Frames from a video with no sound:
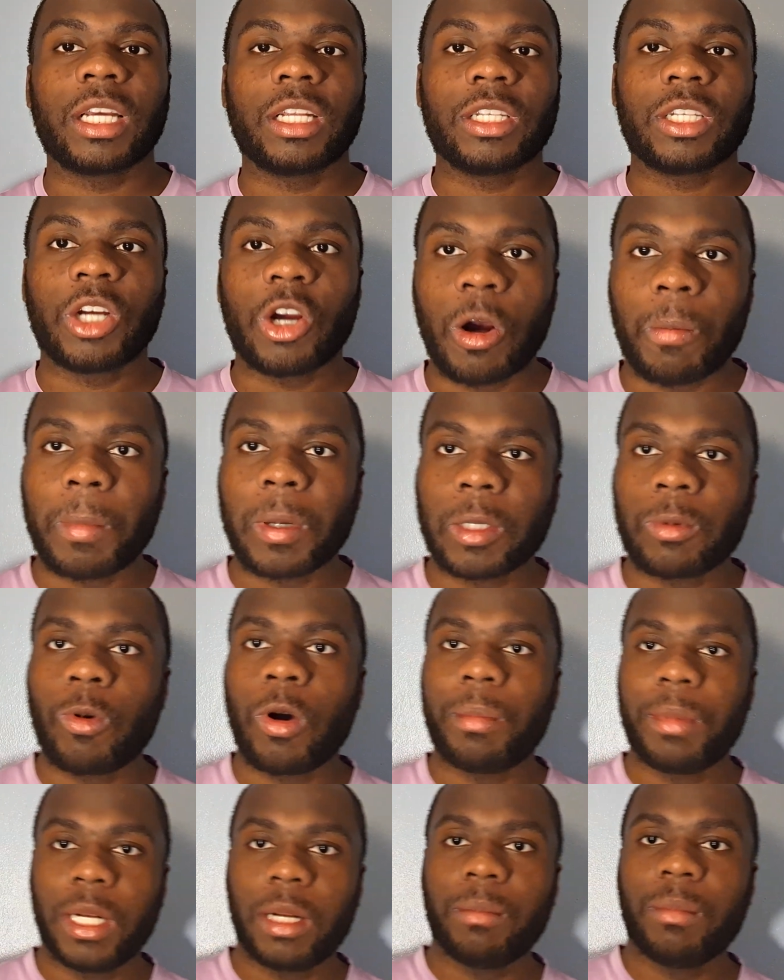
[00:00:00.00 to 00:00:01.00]
This girl must want
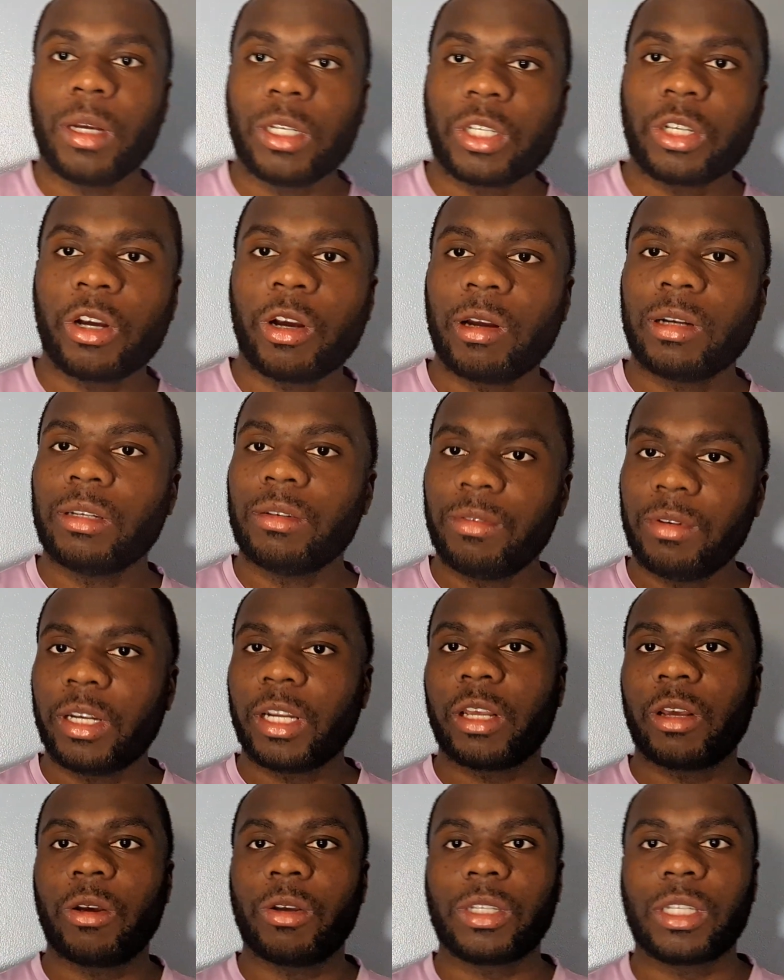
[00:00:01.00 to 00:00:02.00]
me to measure her in the
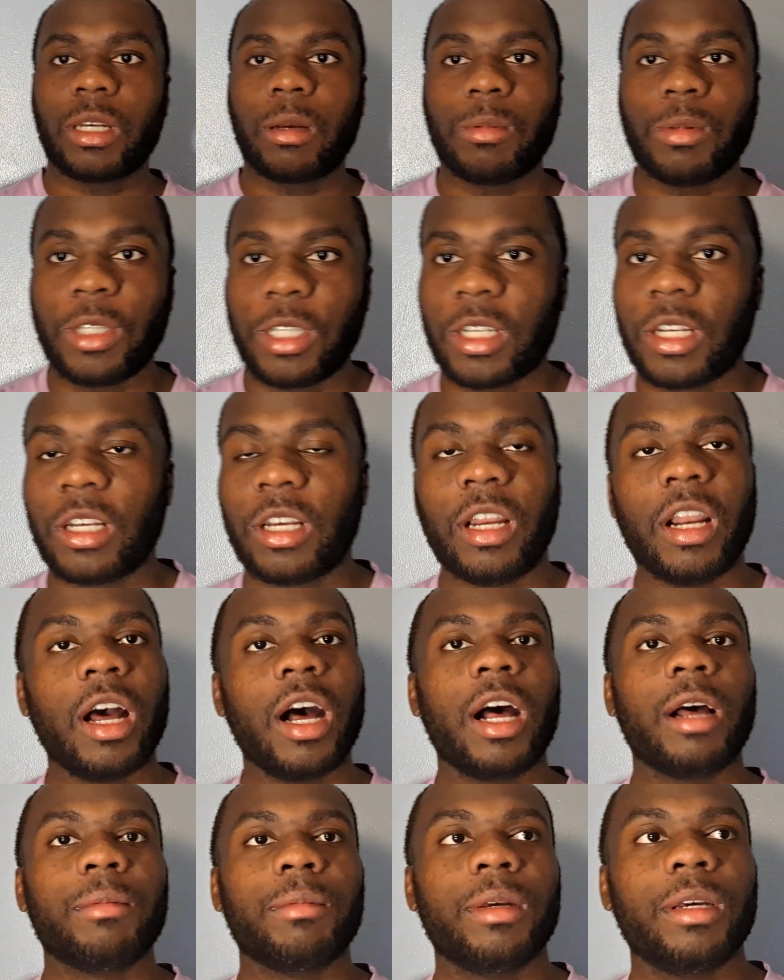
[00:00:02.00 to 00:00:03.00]
video or some shit, you know what
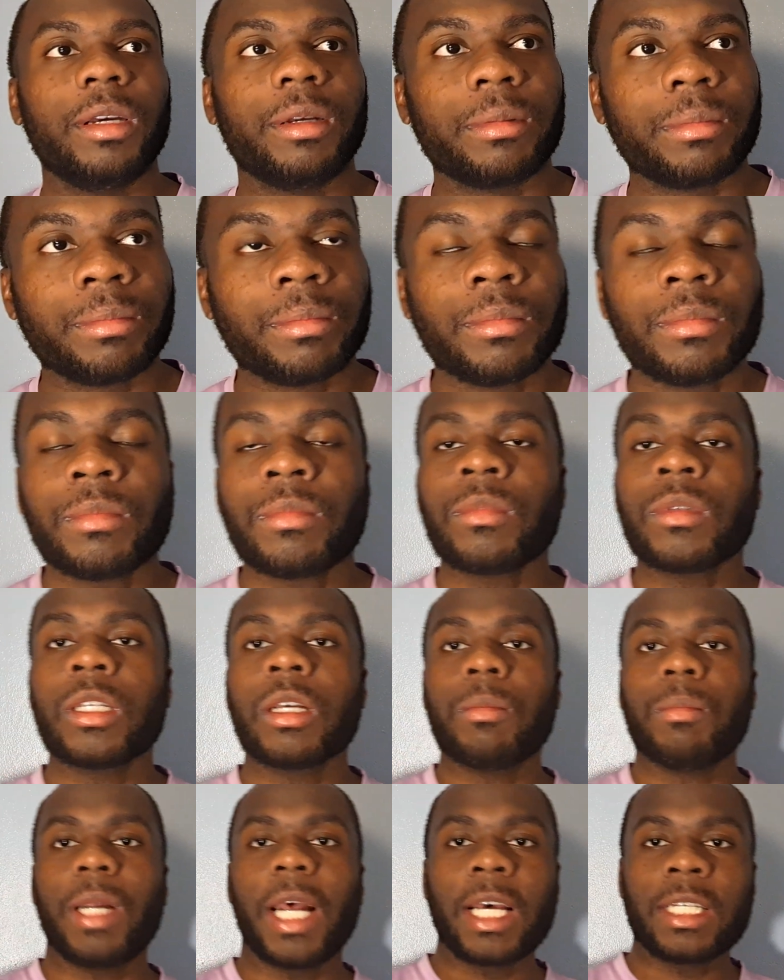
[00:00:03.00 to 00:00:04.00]
I mean?
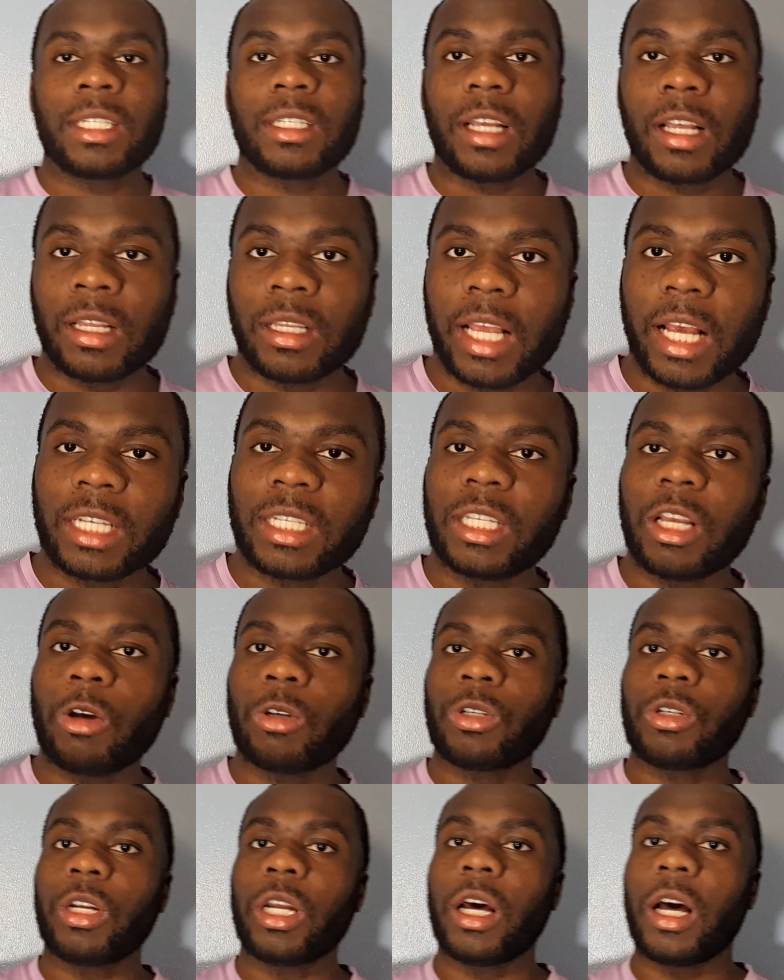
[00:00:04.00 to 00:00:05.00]
But those
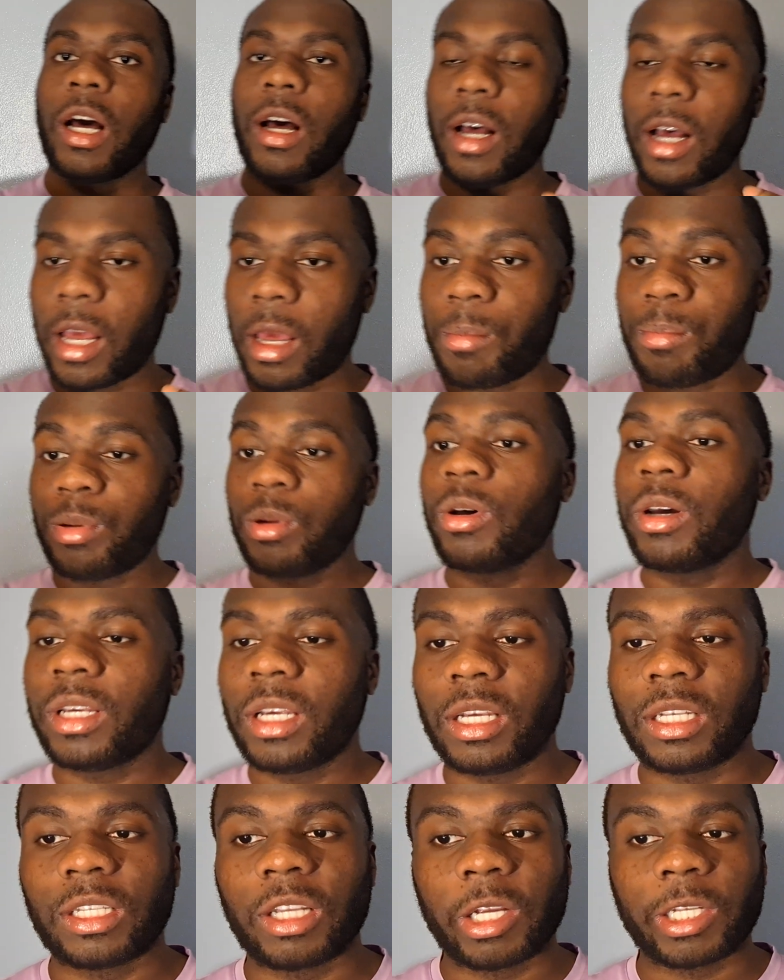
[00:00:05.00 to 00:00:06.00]
are the
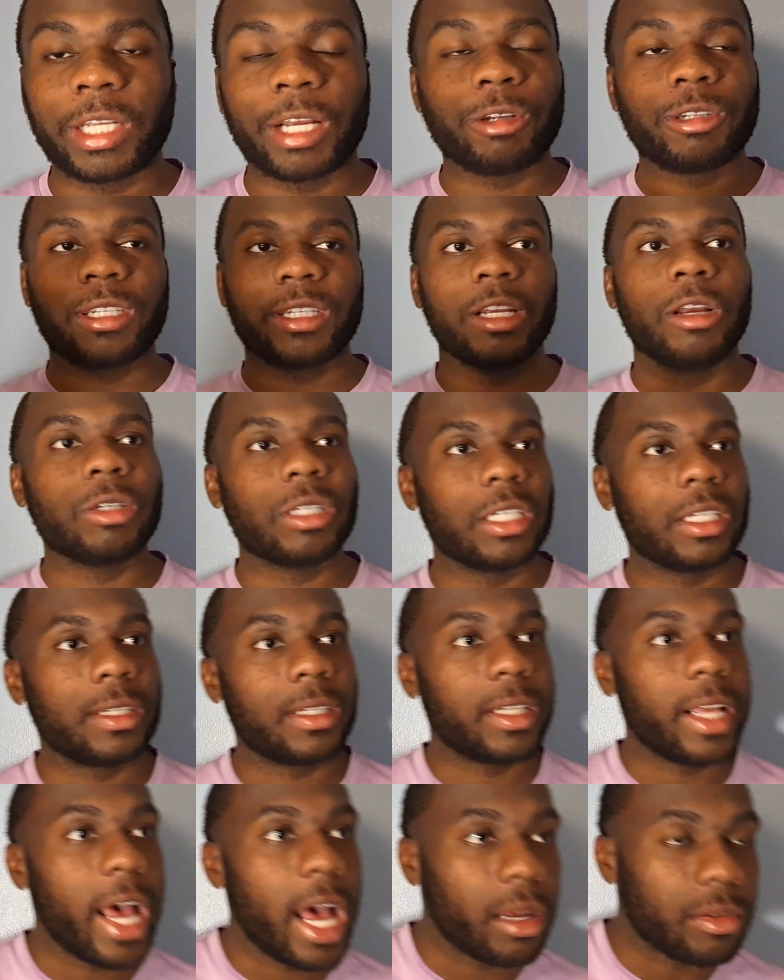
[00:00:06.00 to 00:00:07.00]
employees. Those are the
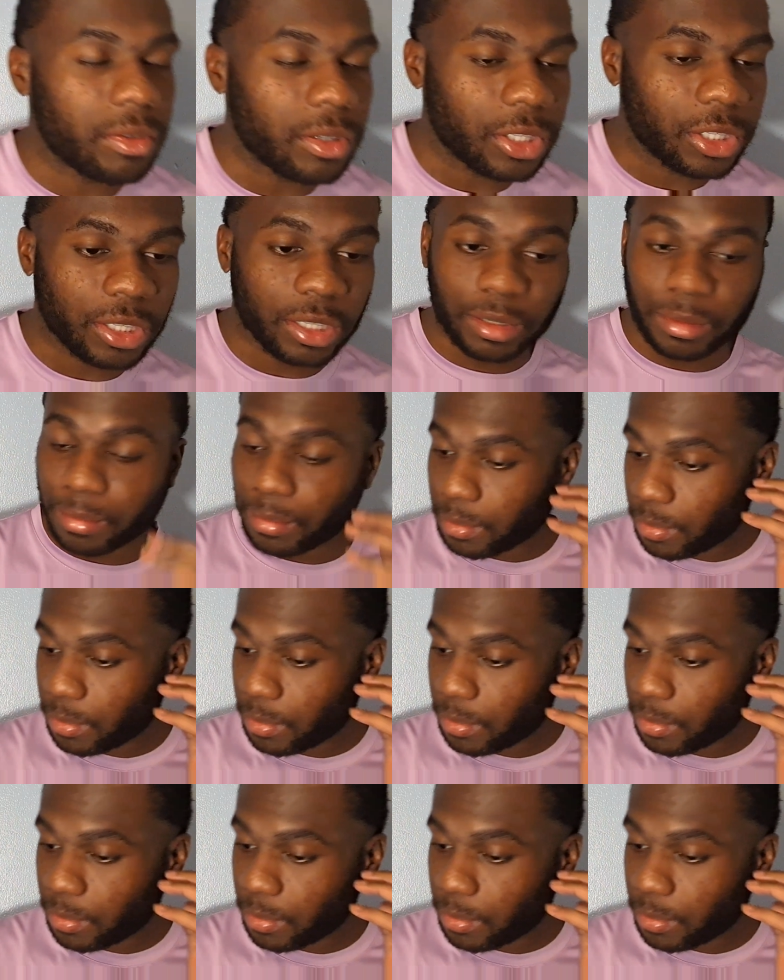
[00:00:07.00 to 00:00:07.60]
staff and shit.